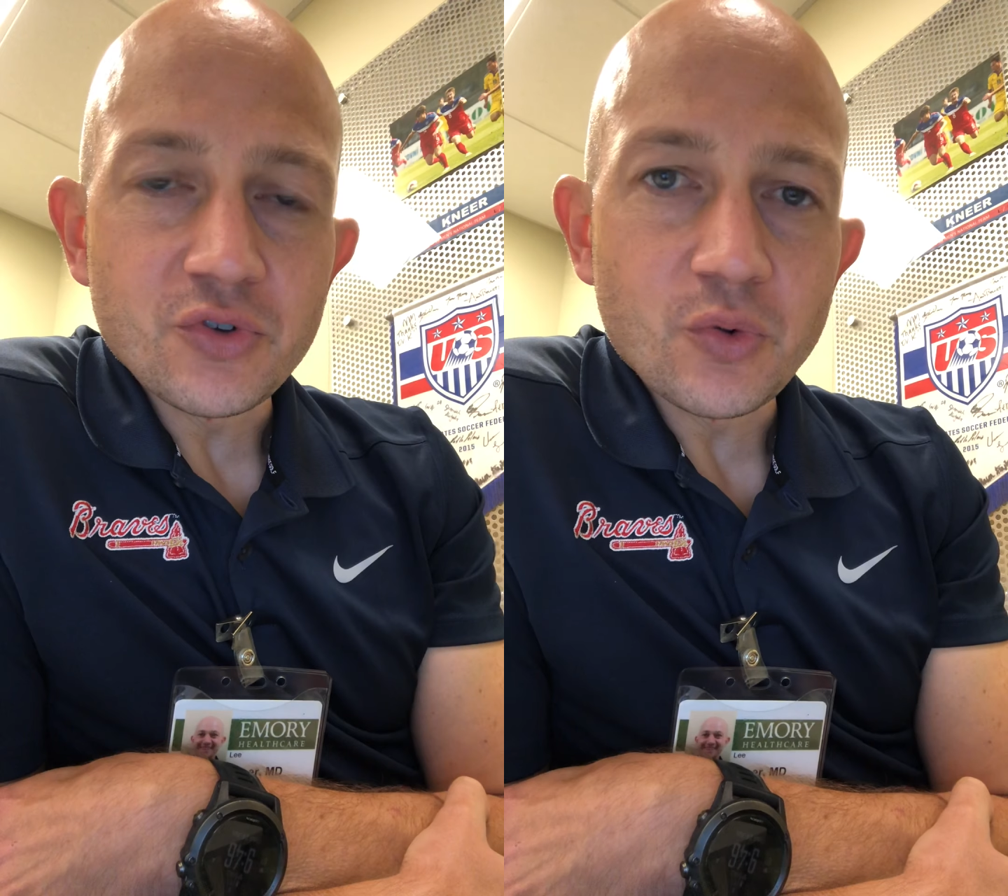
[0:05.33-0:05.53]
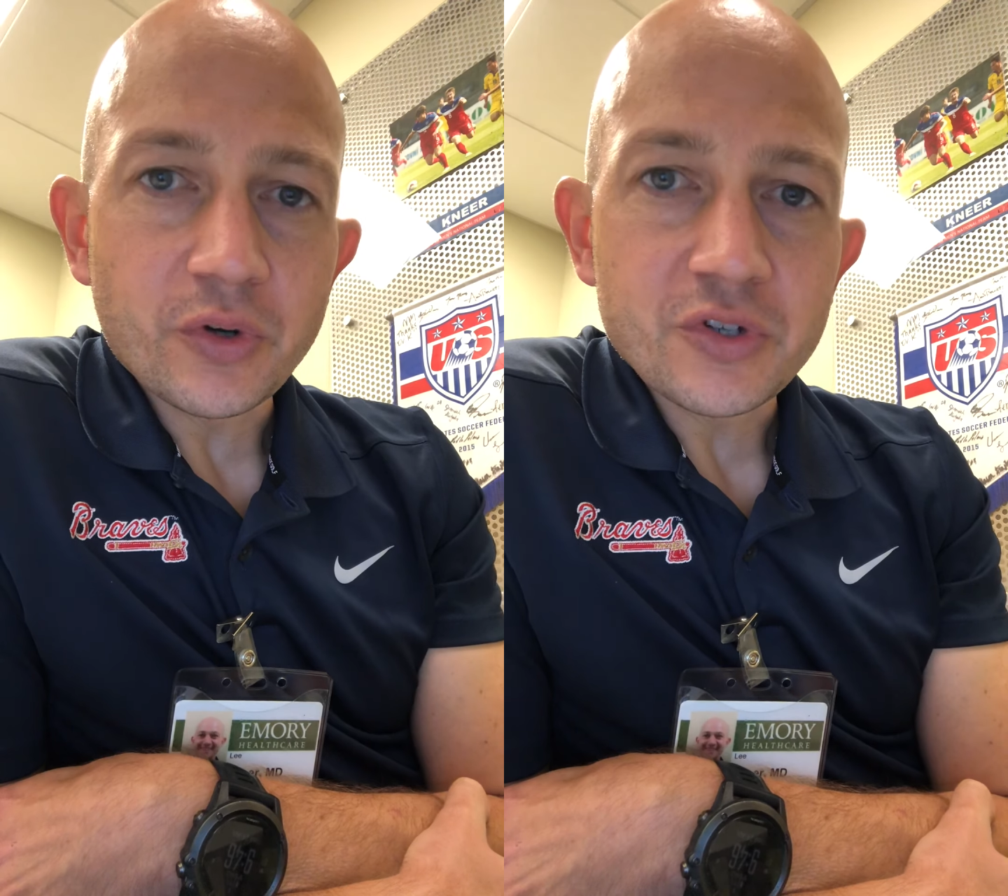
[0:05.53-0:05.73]

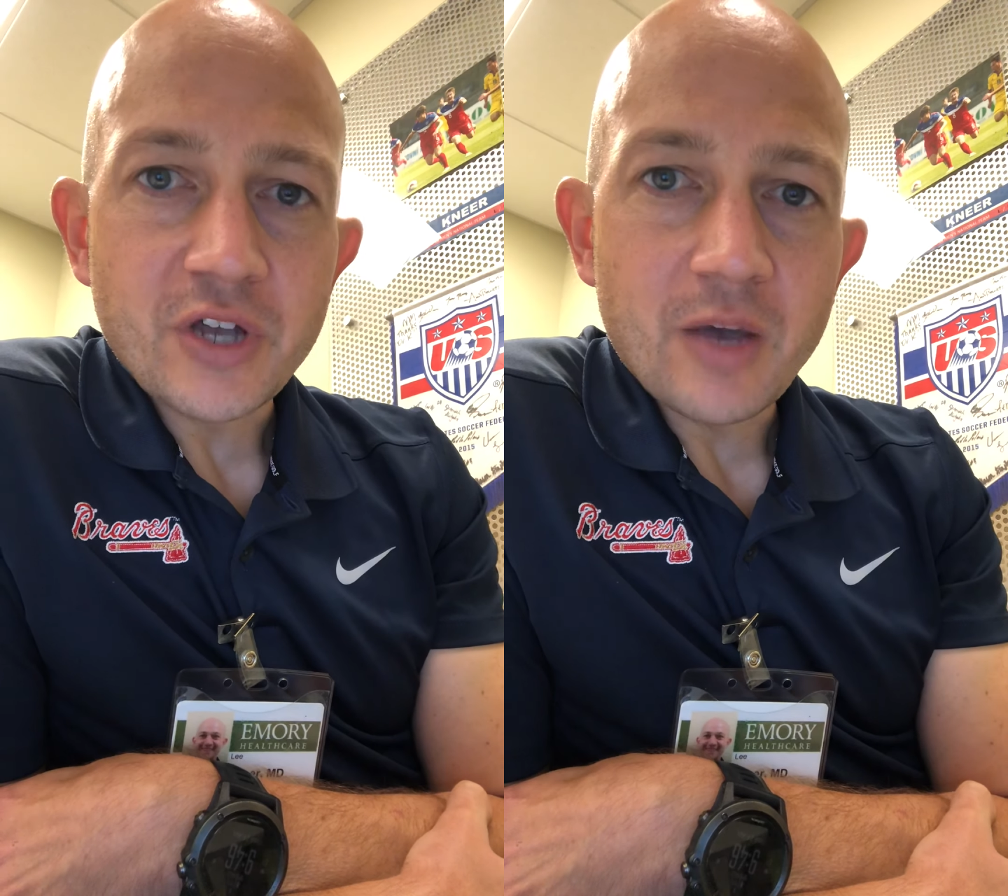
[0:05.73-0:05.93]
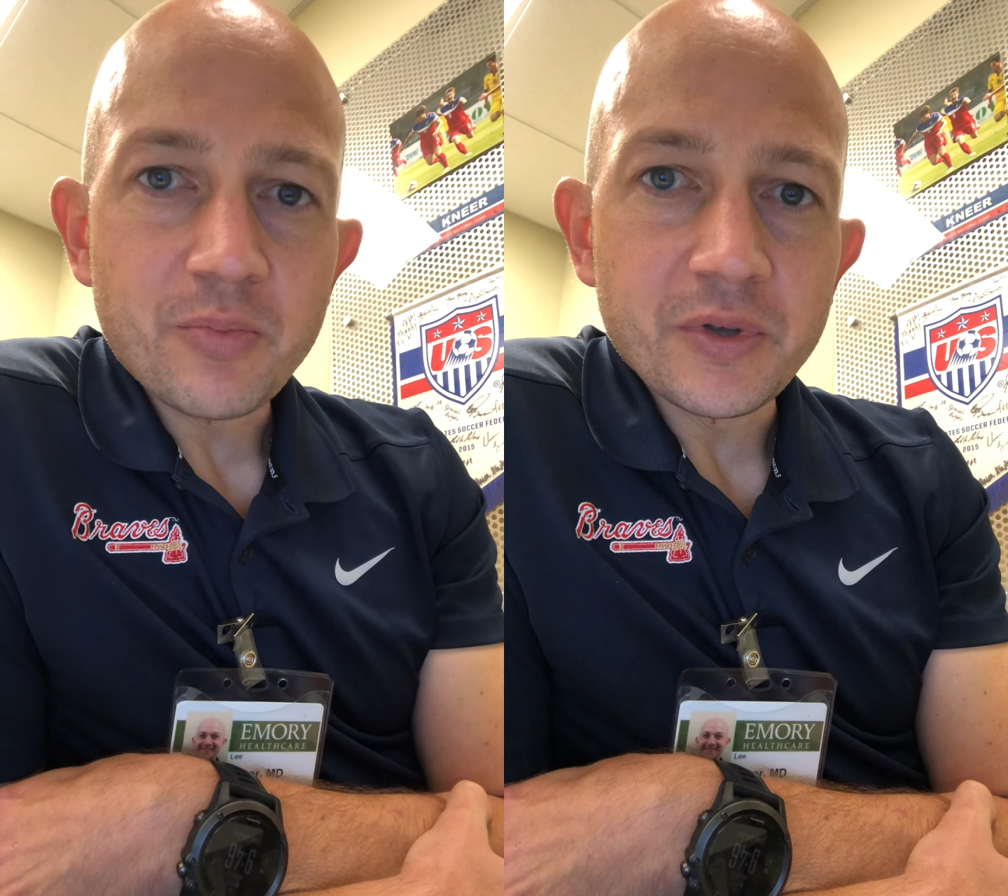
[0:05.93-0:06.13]

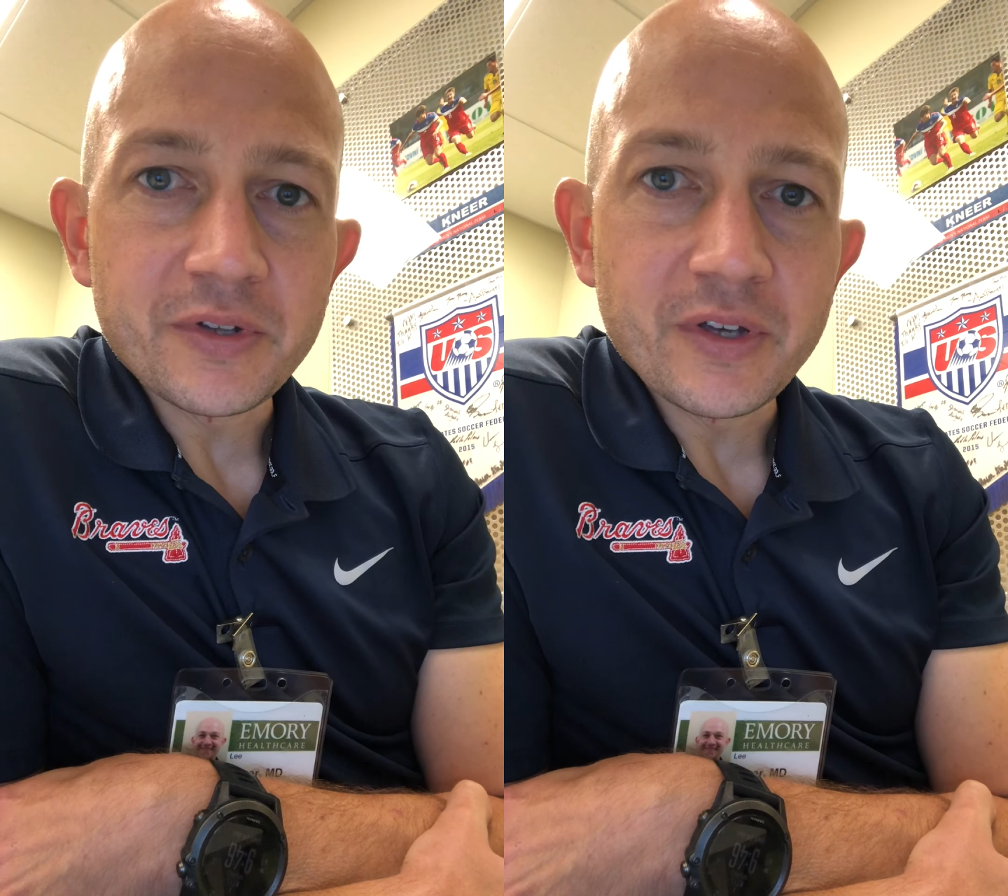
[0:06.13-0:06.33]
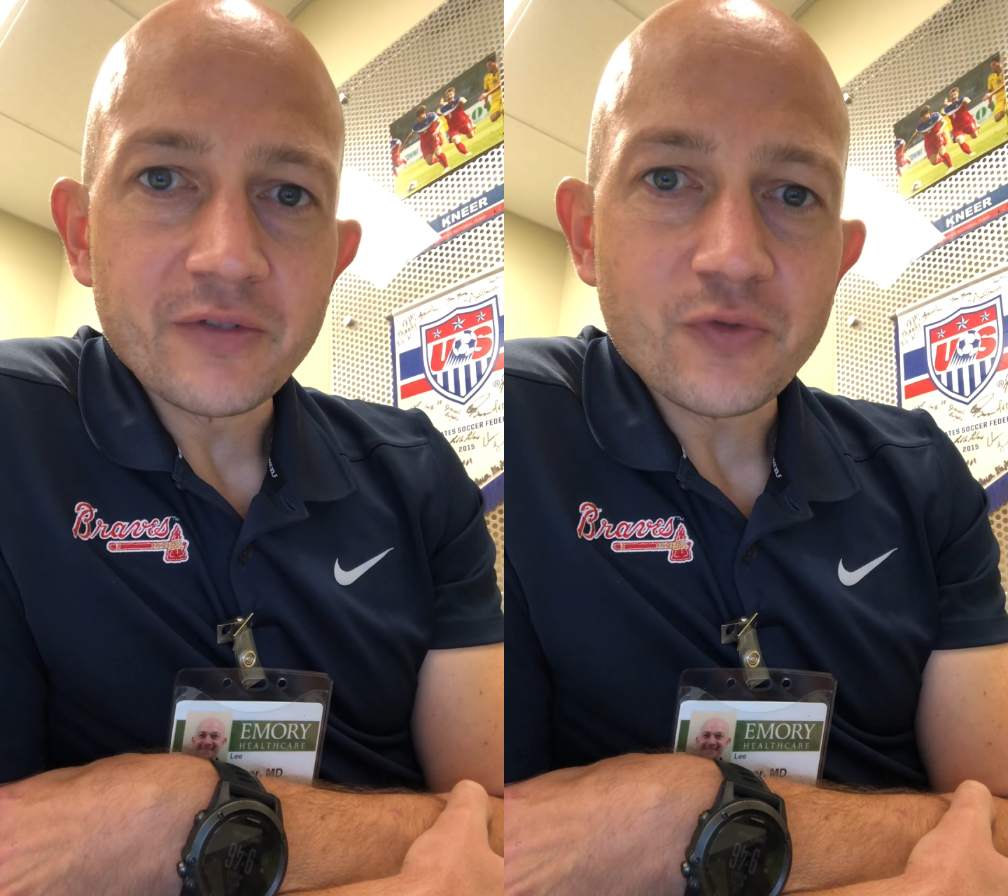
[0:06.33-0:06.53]
workshop, but
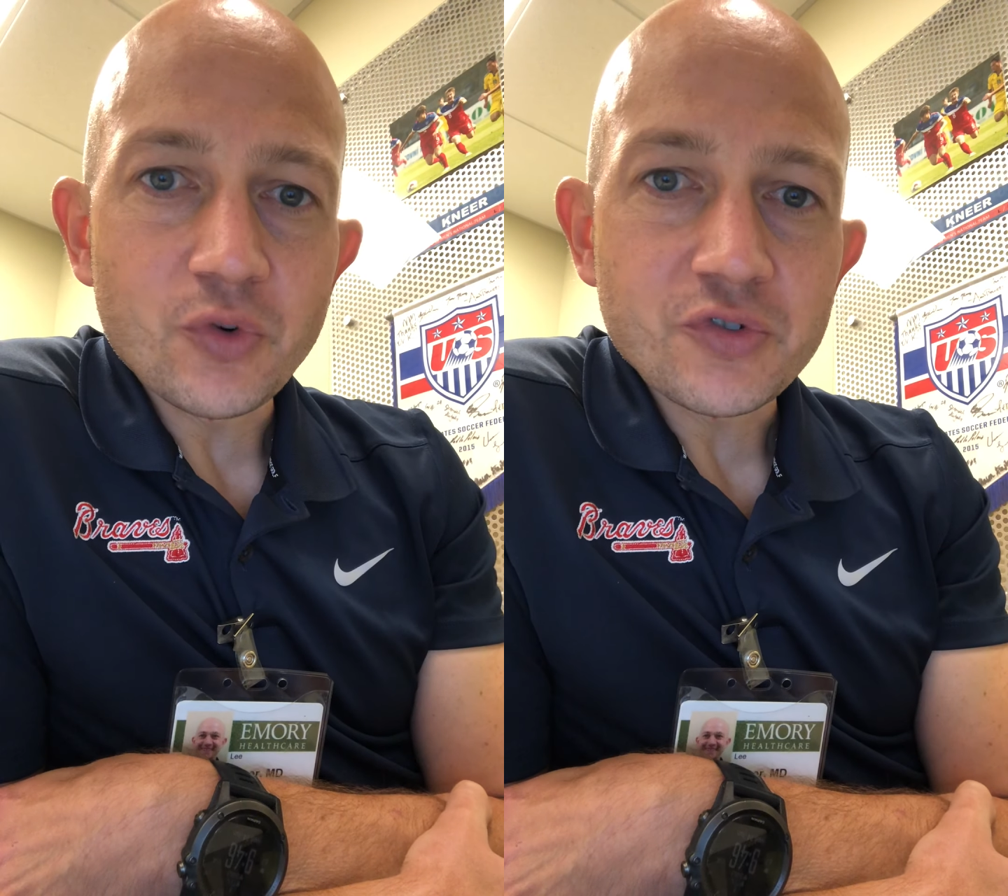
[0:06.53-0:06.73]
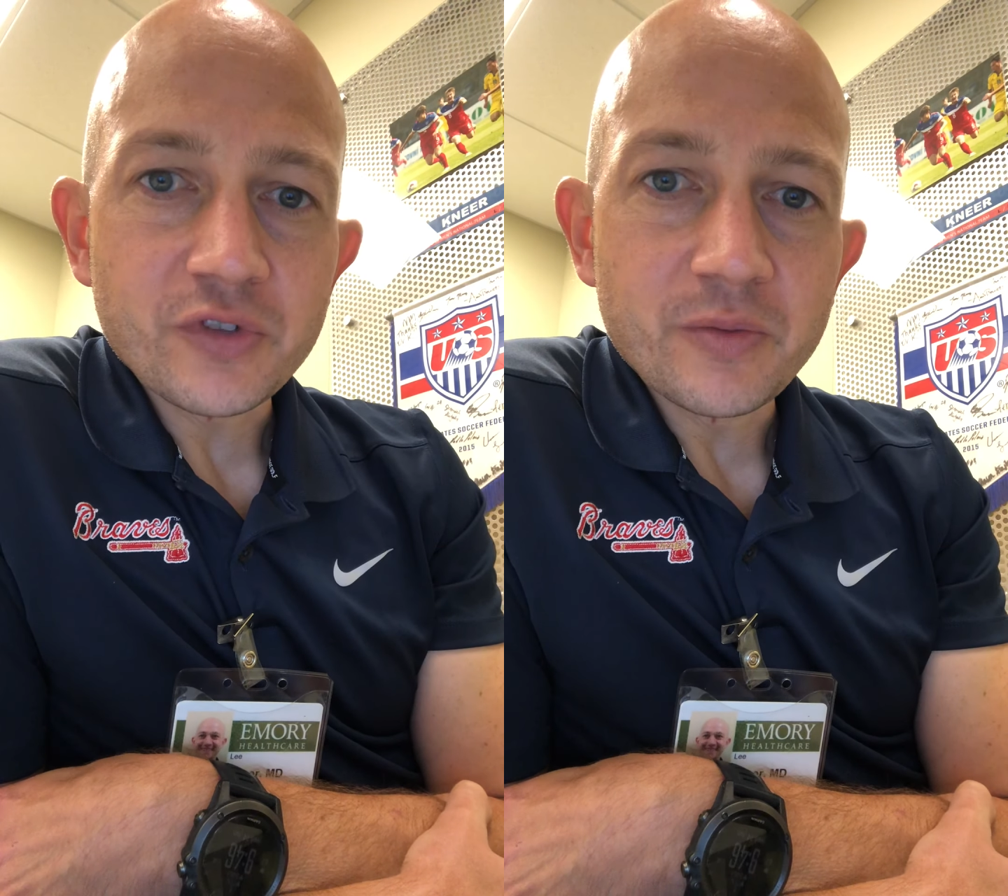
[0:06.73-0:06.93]

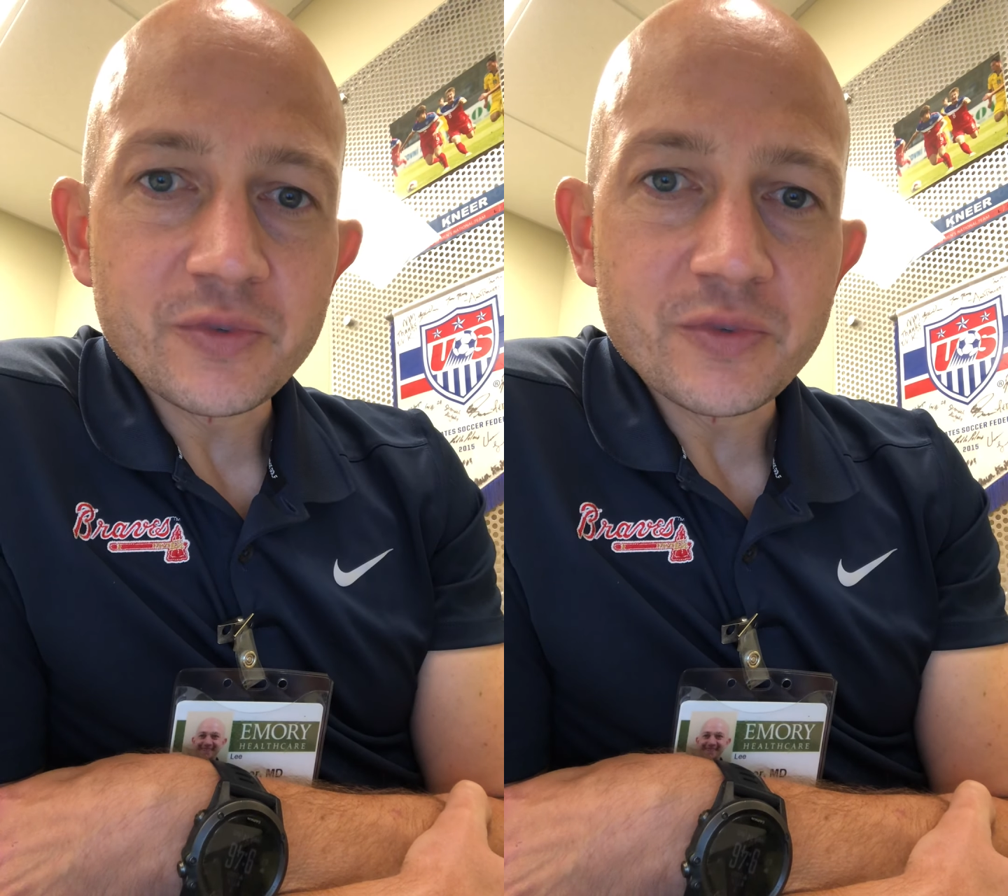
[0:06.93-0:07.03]
unfortunately,